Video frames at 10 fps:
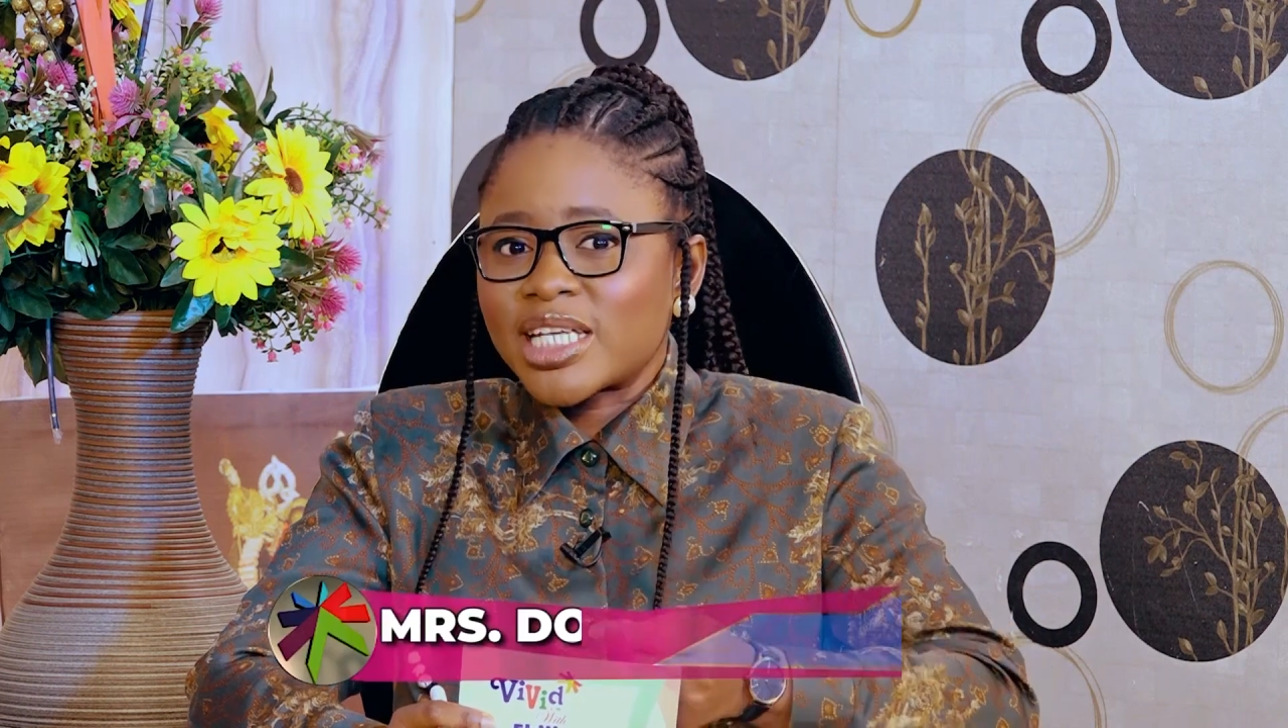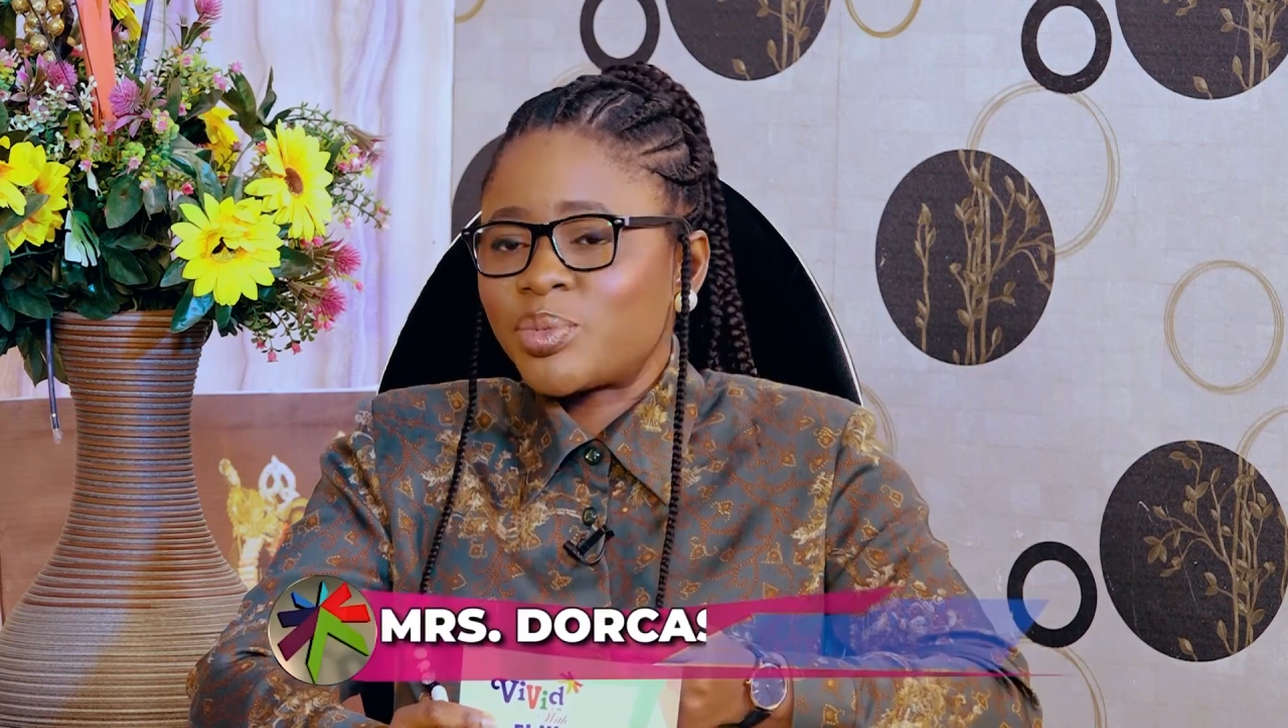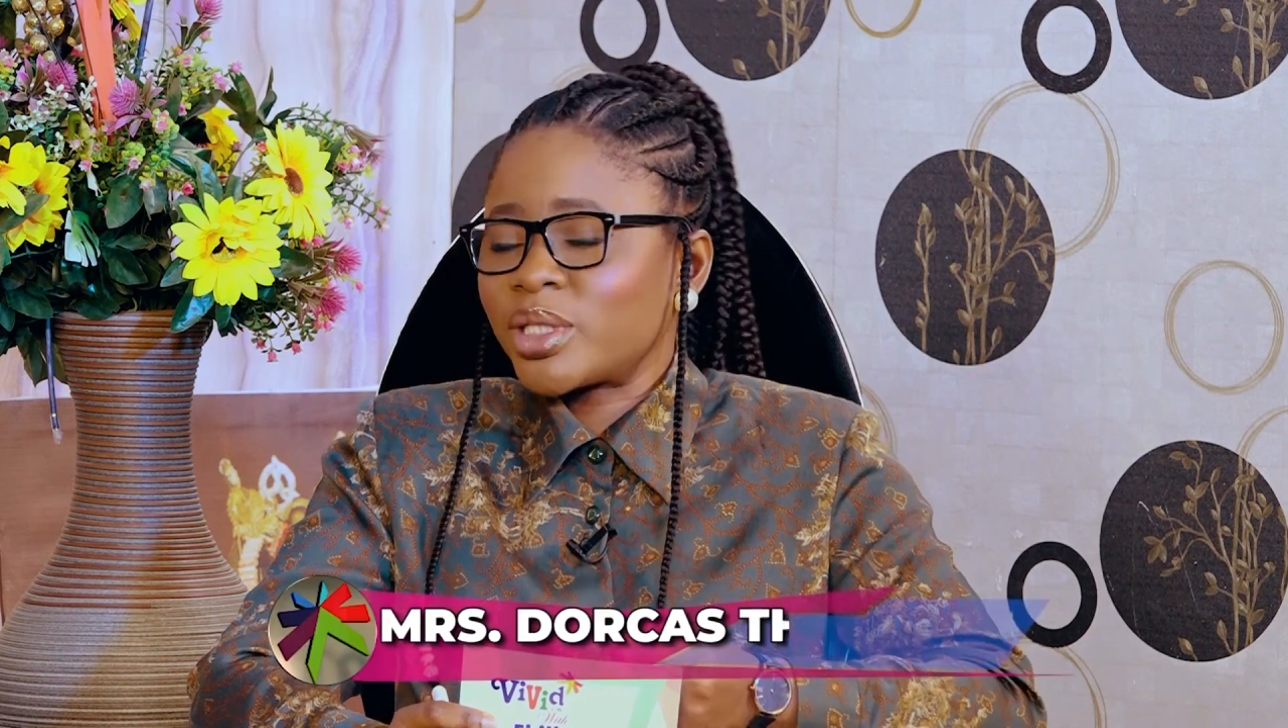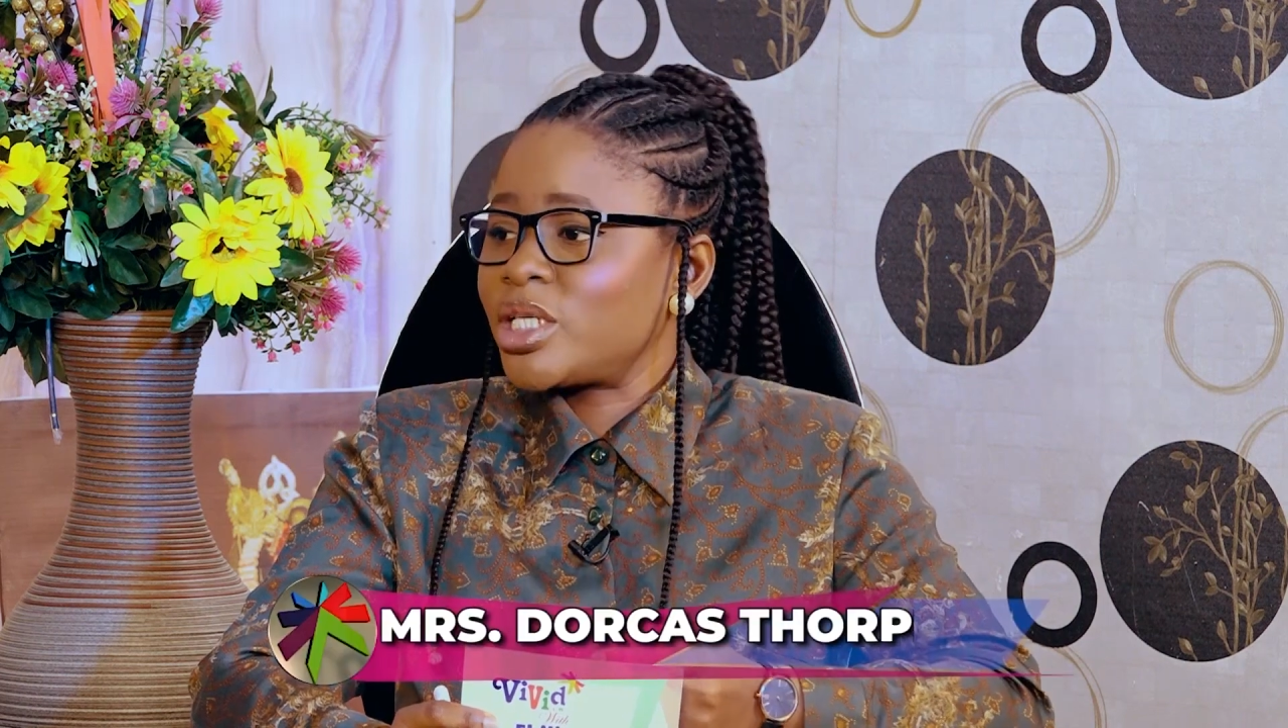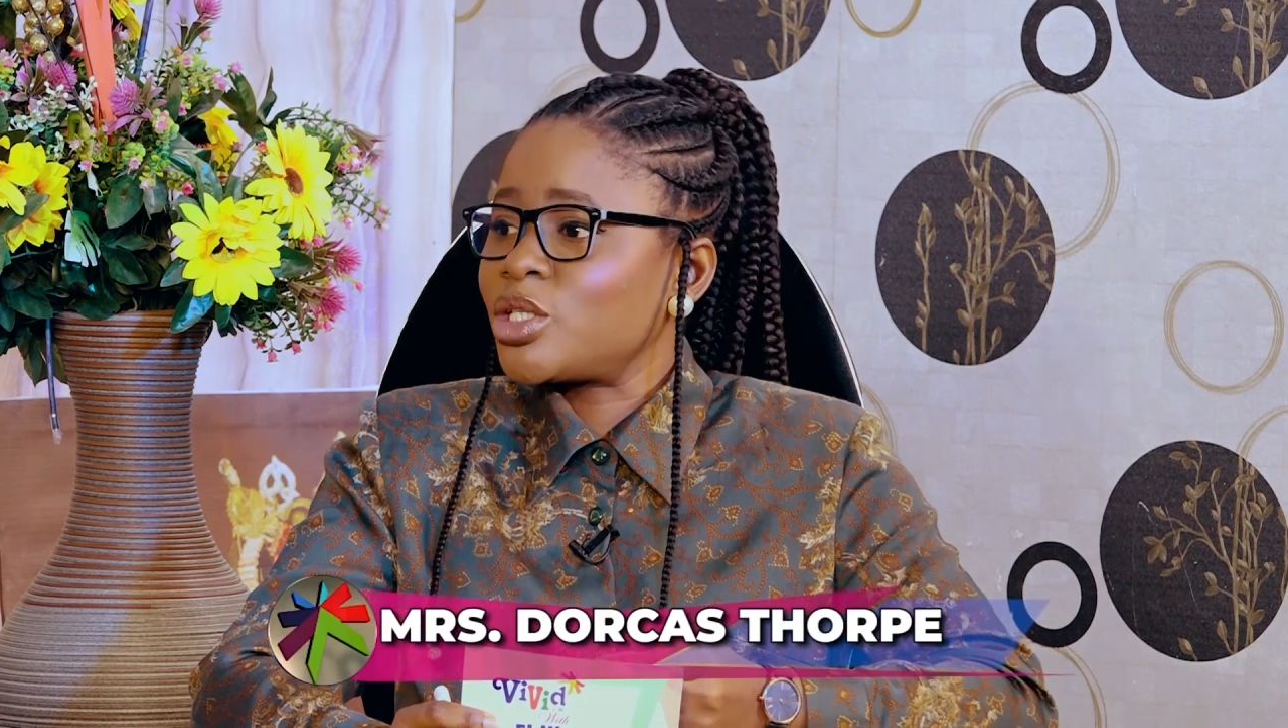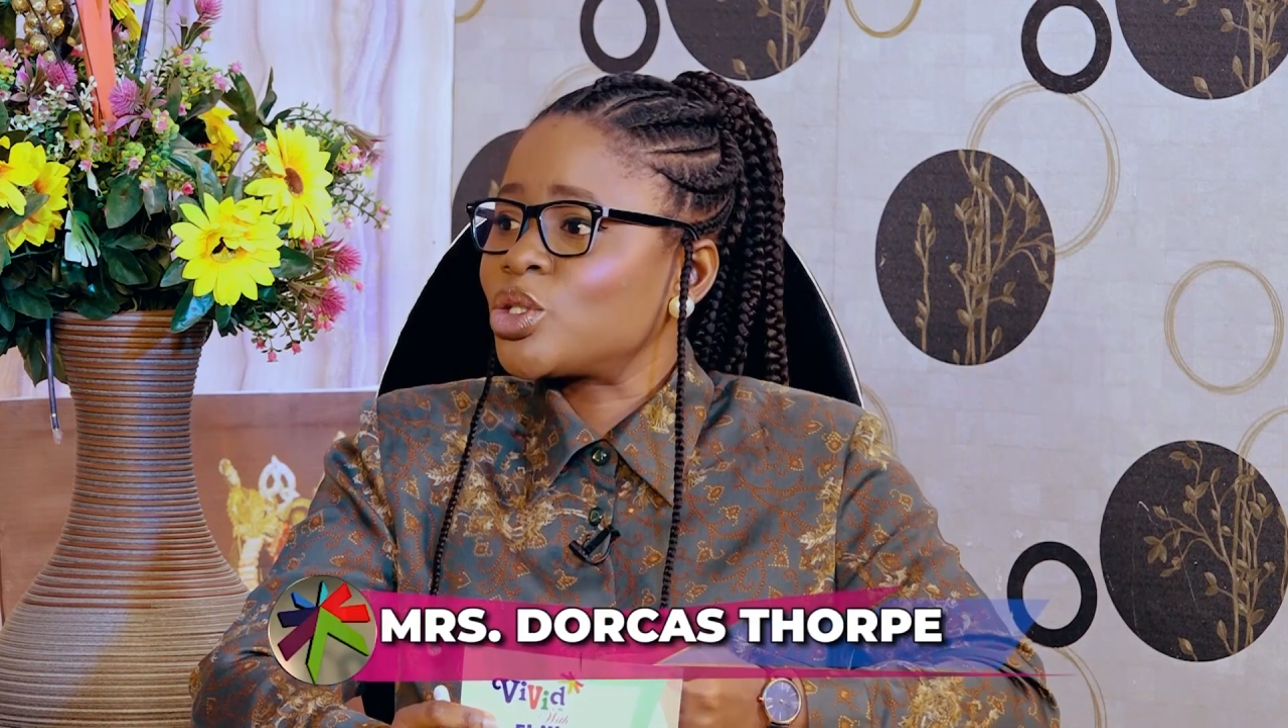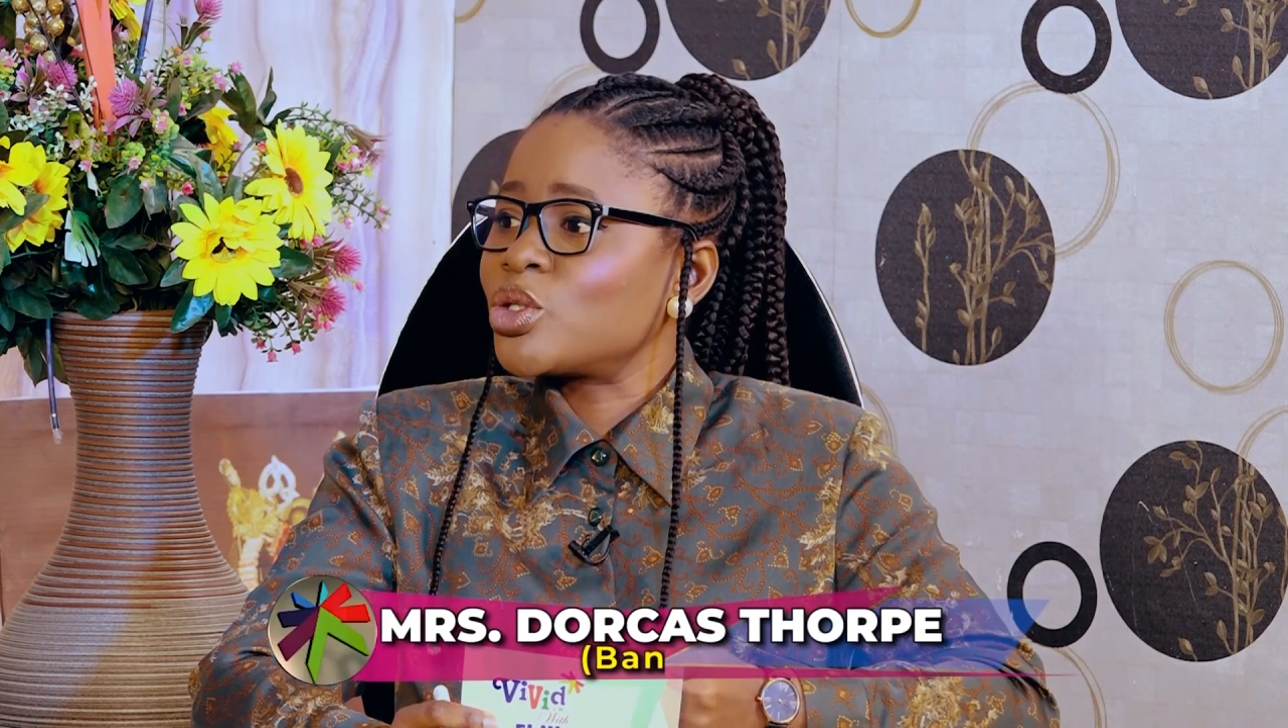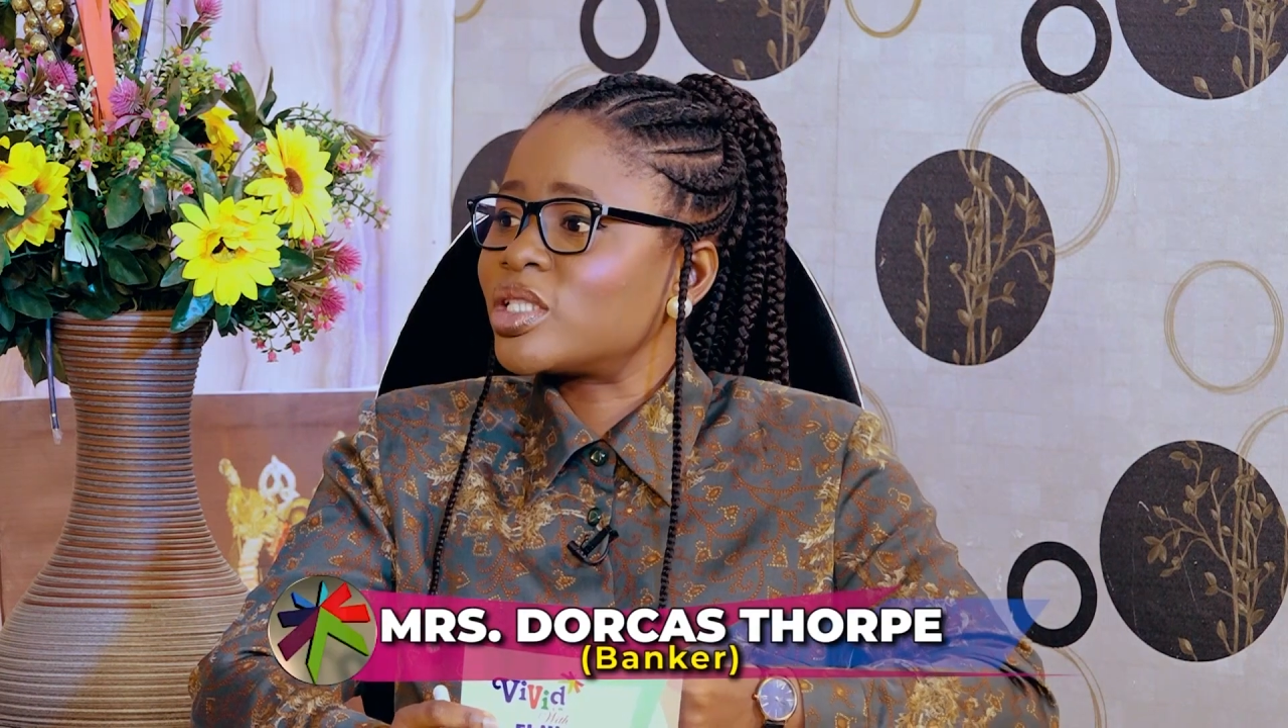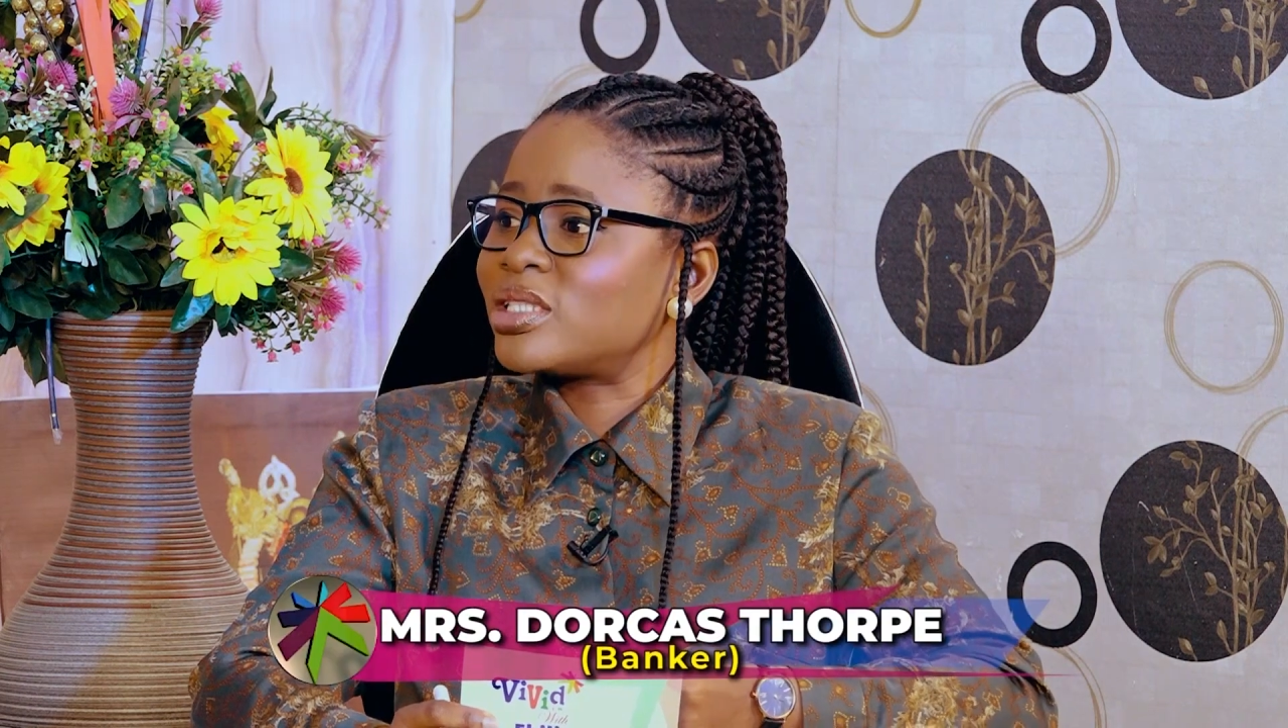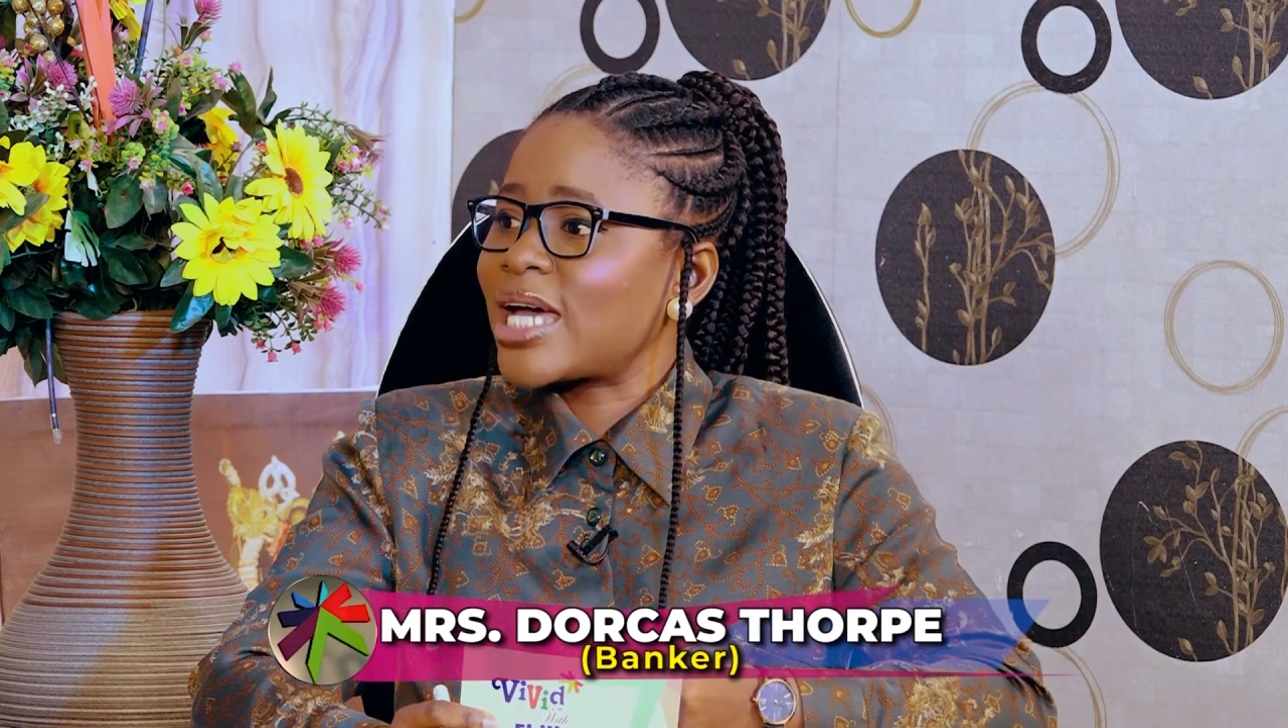expectations